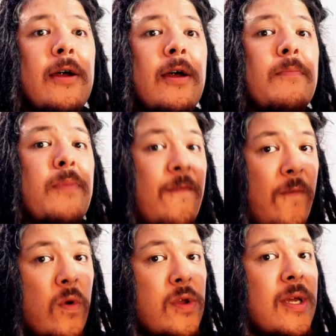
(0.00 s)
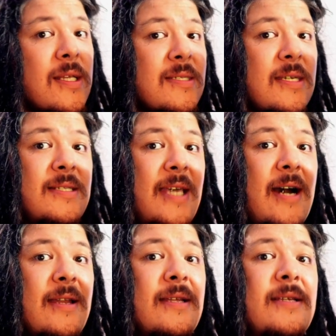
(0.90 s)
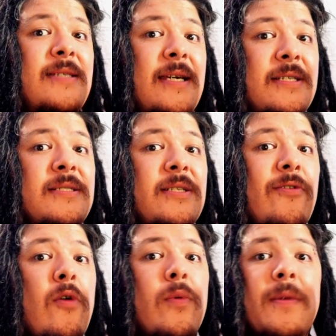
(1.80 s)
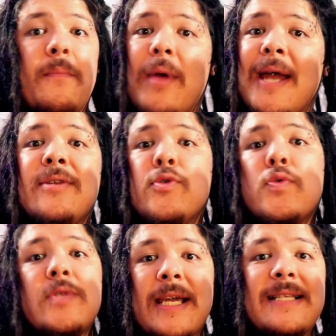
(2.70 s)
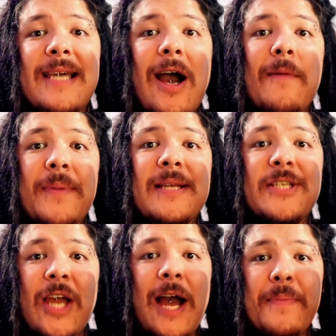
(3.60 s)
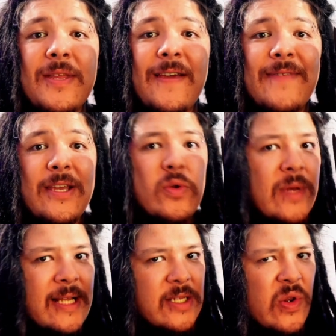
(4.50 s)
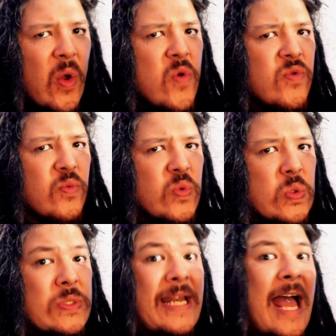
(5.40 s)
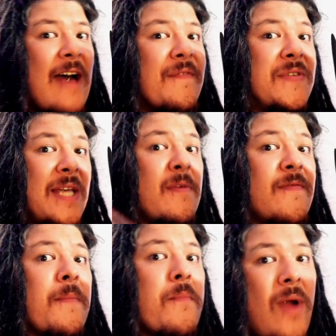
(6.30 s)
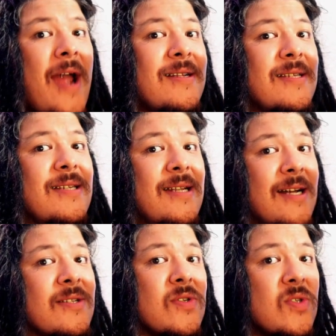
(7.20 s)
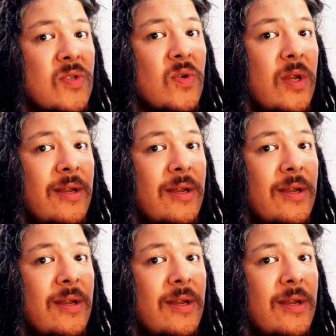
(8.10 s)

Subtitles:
Before you can sit down at a Session 0 with a brand new TTRPG, I believe that you need to know the rules and have some of them practiced and understood.